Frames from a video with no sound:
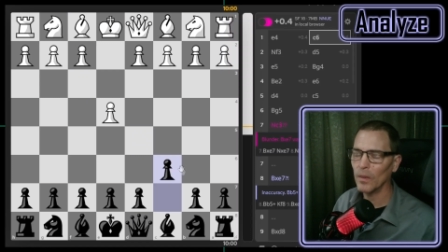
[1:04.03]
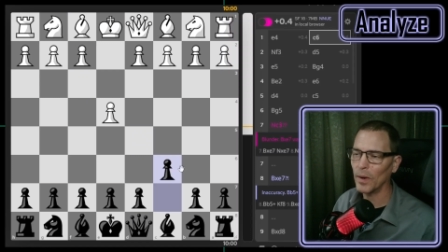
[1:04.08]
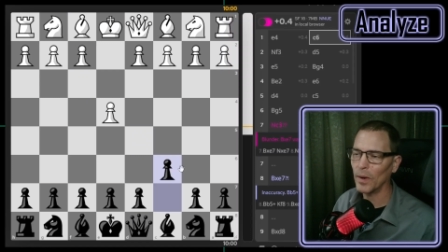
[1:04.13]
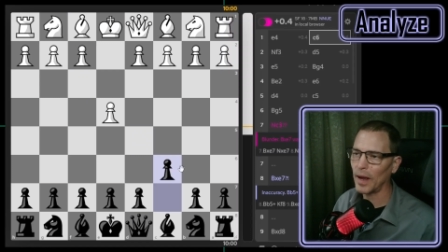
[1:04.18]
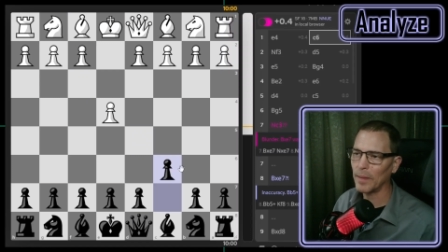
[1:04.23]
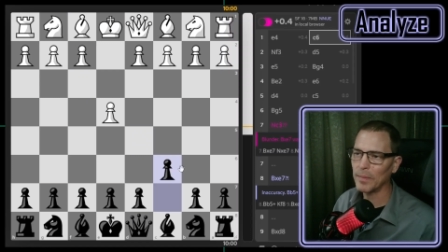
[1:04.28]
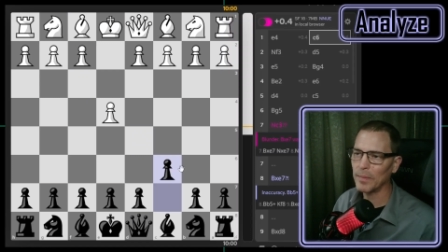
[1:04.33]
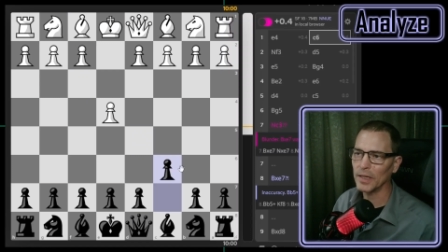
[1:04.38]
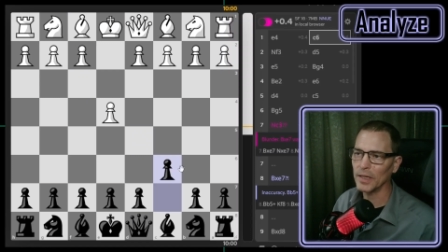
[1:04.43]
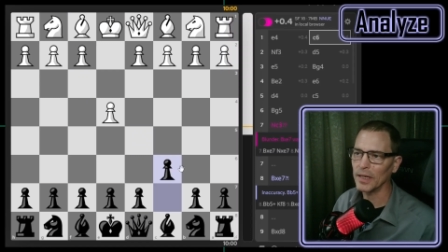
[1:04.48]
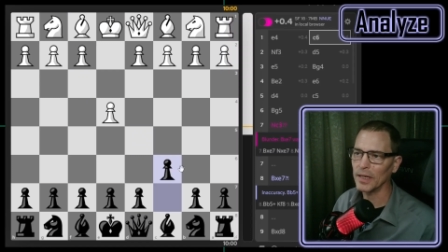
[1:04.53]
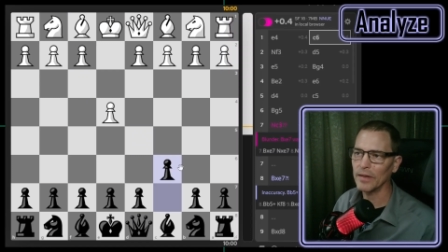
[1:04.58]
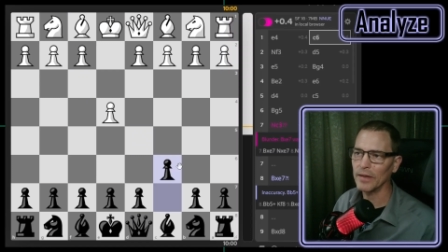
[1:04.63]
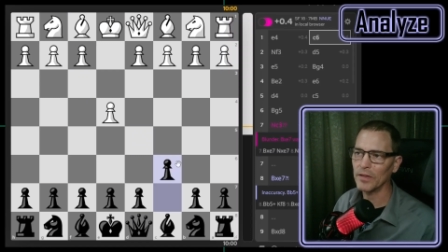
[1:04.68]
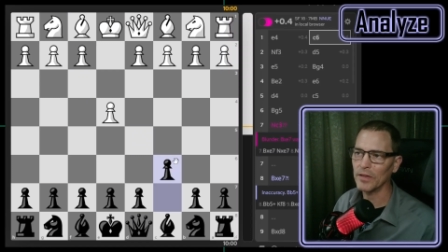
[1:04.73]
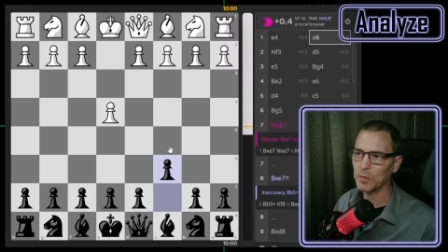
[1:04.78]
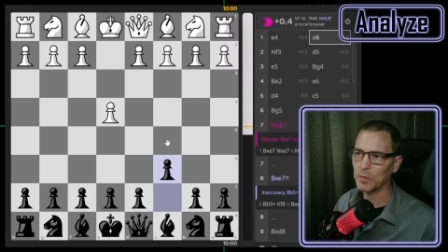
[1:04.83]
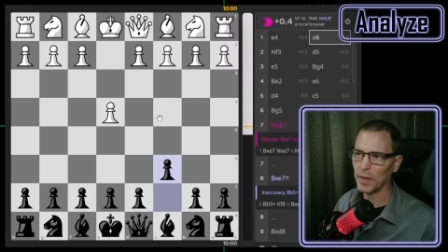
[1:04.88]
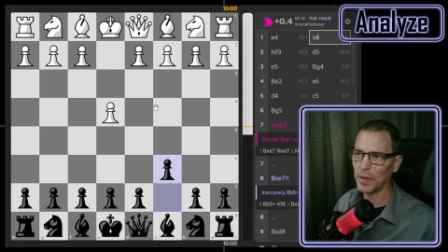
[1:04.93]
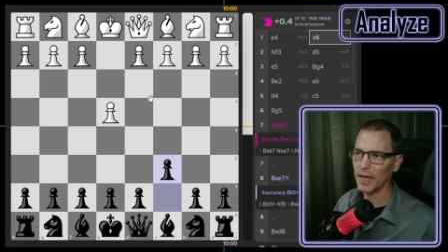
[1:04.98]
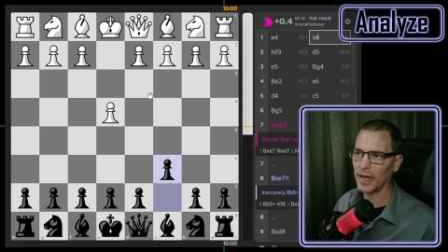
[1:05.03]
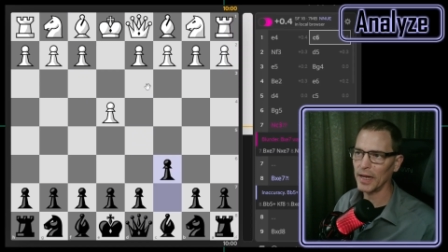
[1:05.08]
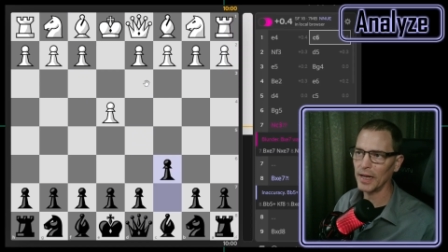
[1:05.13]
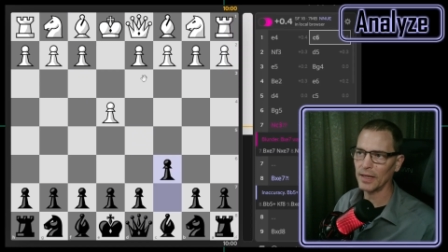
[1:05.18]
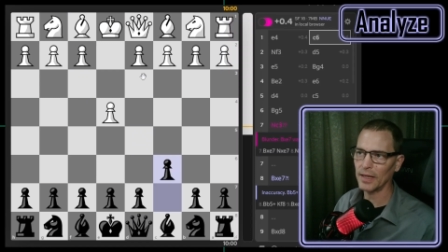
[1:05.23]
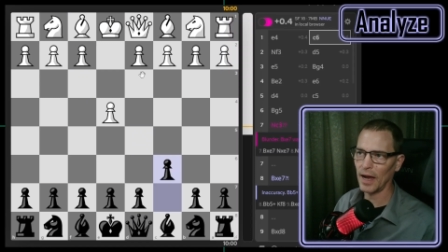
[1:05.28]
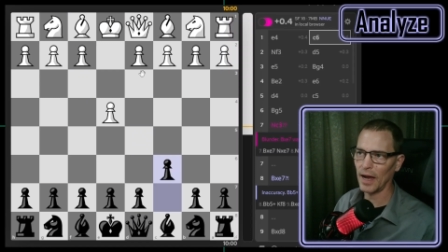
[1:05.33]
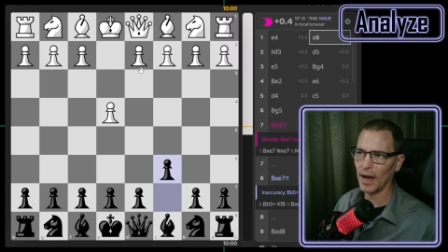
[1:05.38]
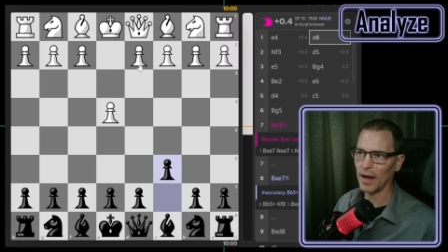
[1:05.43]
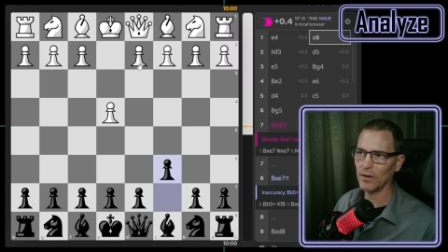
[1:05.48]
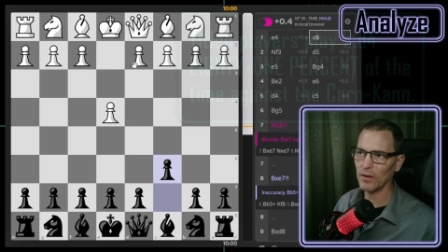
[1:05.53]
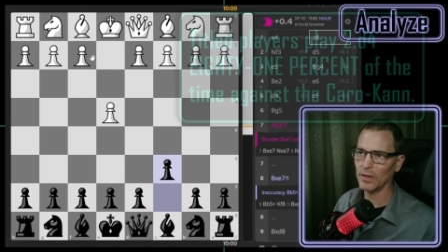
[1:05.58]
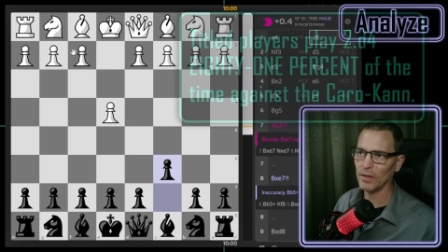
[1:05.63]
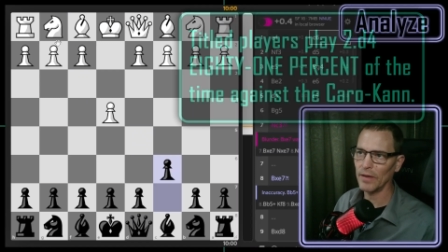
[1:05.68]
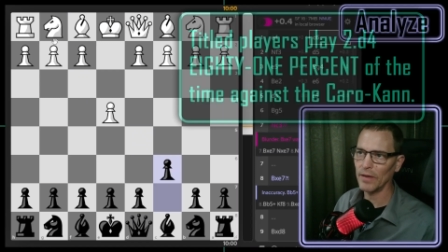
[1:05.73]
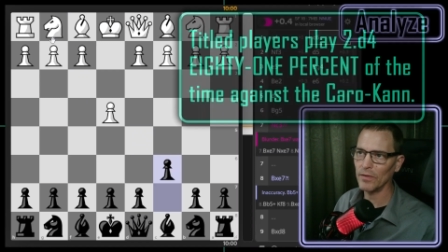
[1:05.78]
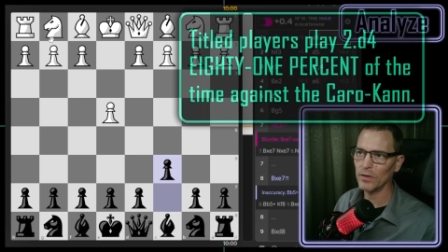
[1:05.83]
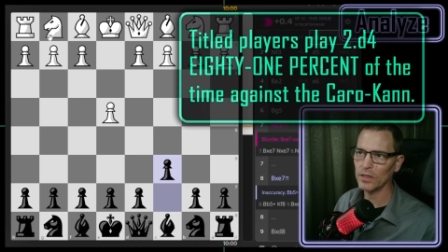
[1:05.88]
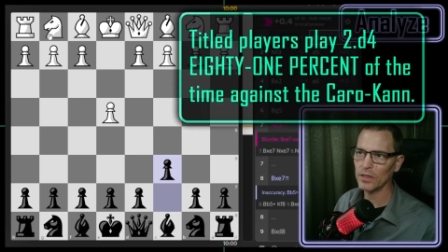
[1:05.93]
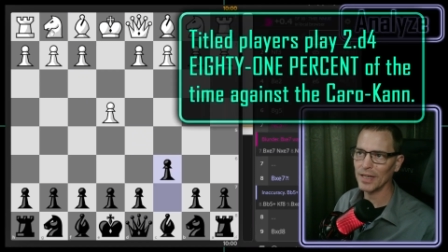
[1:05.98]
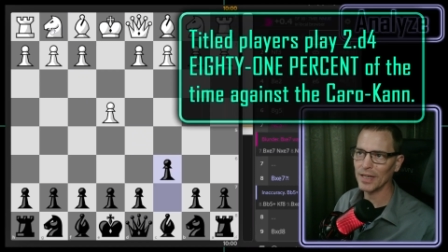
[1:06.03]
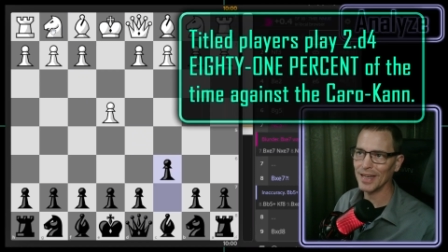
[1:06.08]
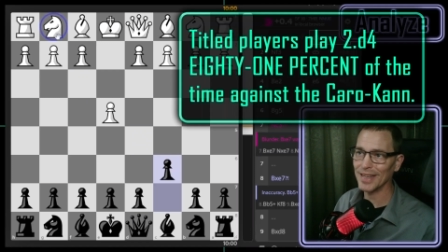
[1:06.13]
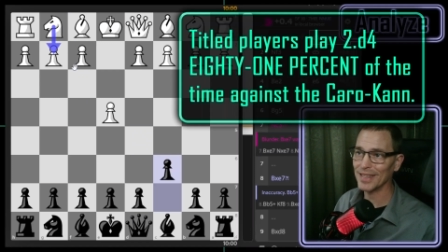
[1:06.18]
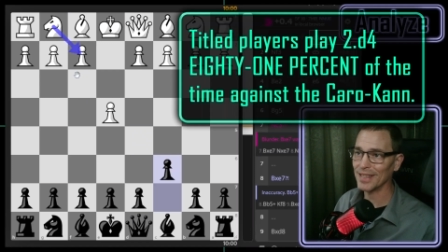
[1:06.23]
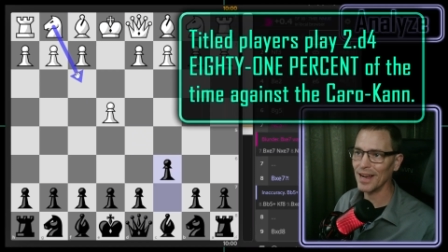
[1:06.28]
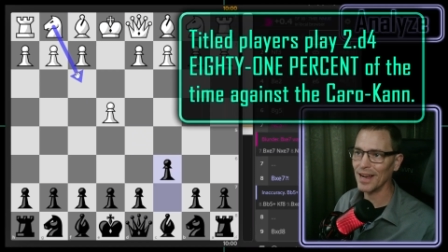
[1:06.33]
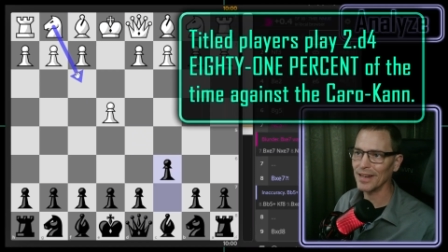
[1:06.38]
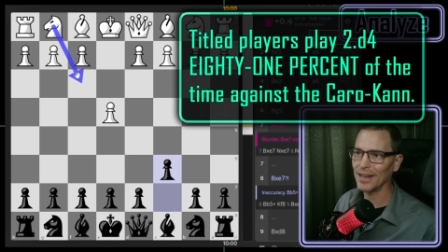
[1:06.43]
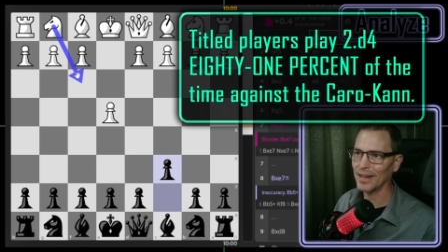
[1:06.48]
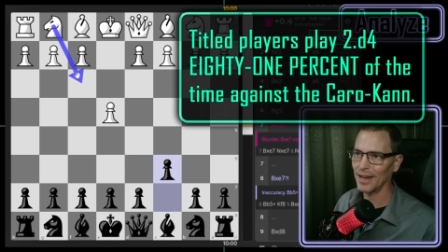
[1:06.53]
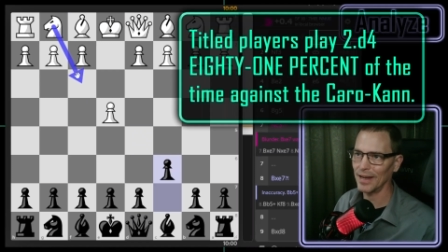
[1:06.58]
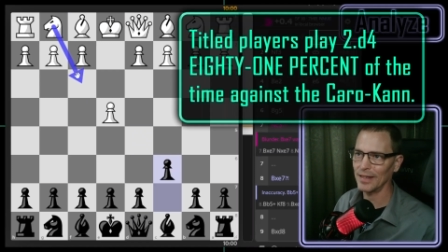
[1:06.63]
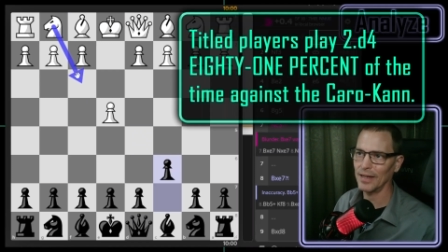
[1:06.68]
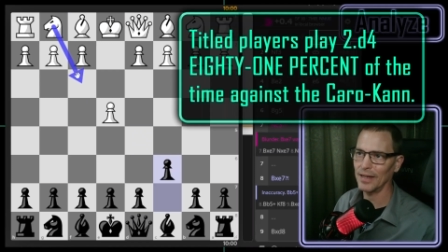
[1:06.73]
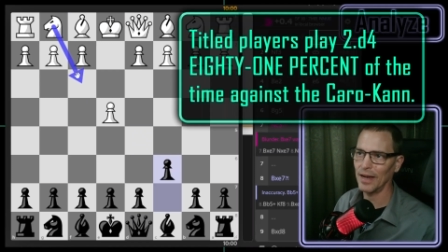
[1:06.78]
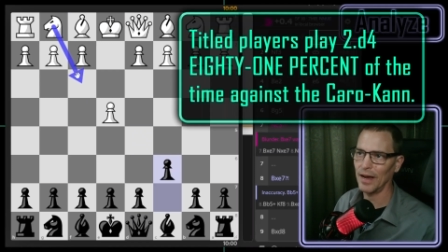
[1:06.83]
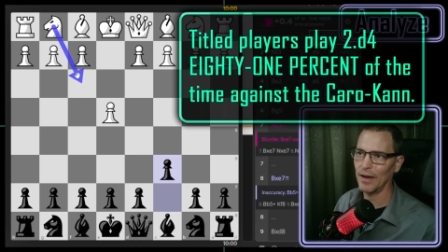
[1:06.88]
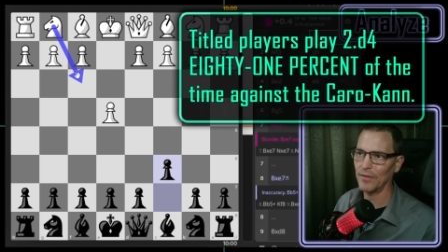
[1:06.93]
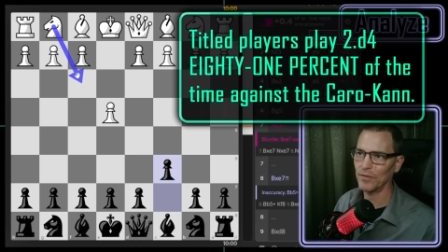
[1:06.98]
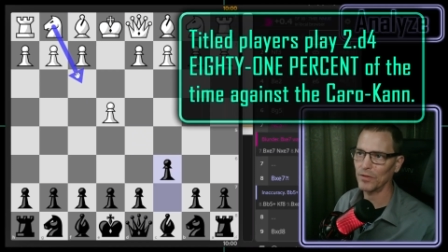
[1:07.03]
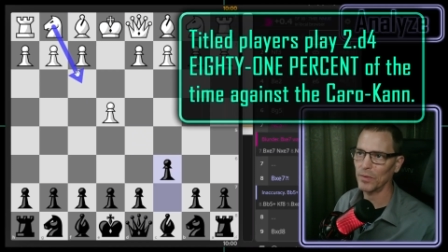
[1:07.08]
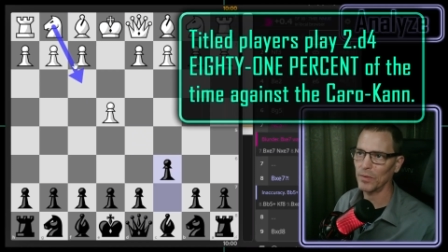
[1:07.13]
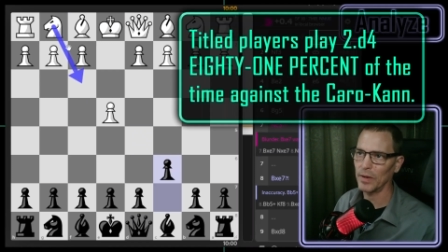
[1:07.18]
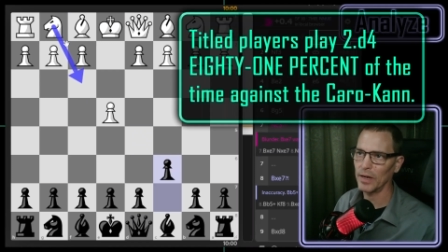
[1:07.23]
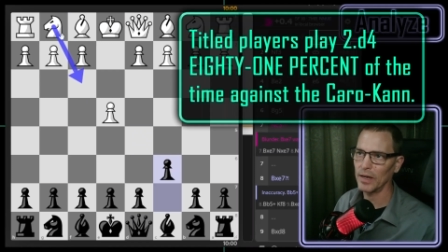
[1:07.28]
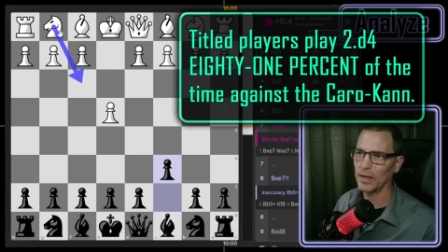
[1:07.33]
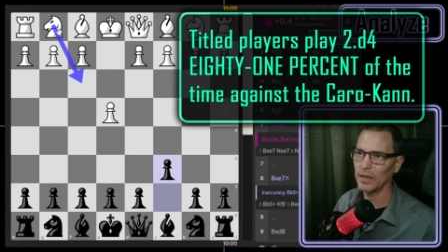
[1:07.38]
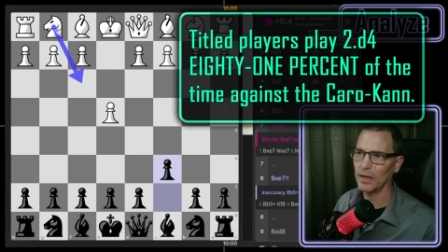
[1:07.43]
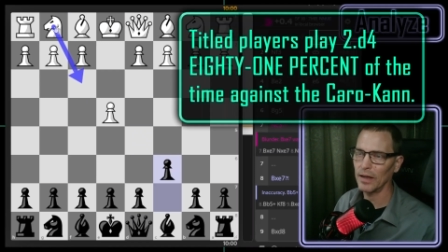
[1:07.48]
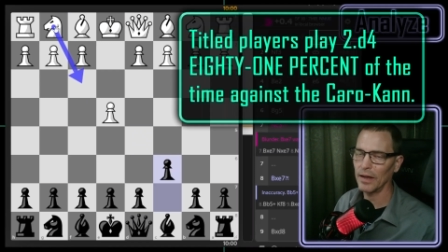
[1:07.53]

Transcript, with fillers: what I believe is played at the higher levels is not knight to f3,